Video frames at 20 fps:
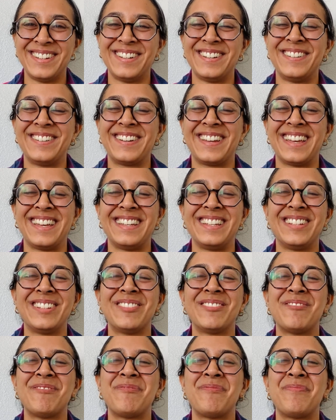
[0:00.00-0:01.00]
Okay.
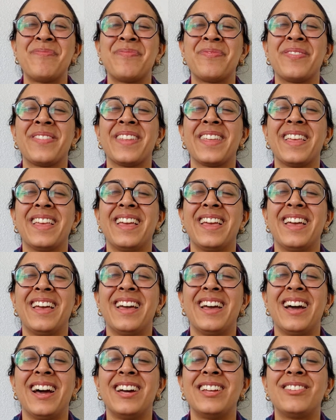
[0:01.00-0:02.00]

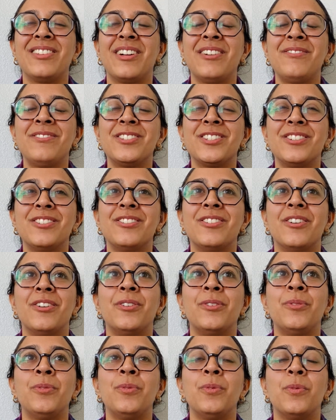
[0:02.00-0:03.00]
I'd love to
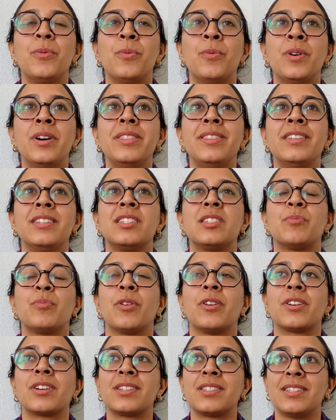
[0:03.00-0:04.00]
know what this
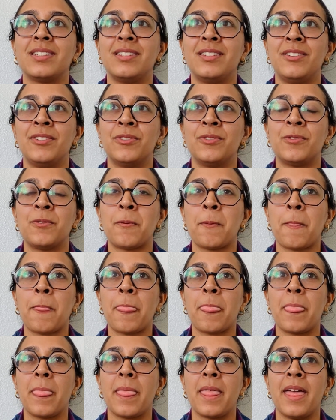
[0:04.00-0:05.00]
sparks in you
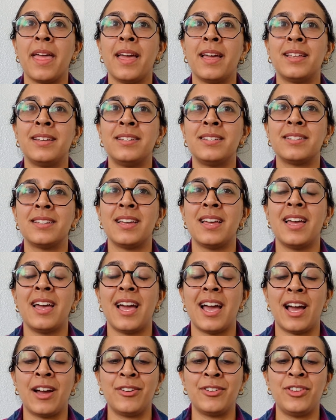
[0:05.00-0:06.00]
and
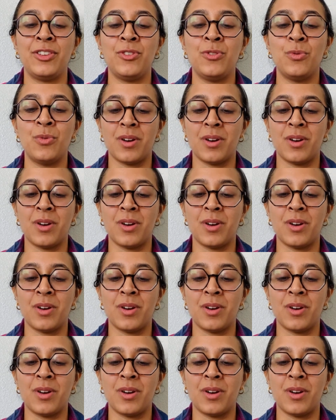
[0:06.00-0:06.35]
how you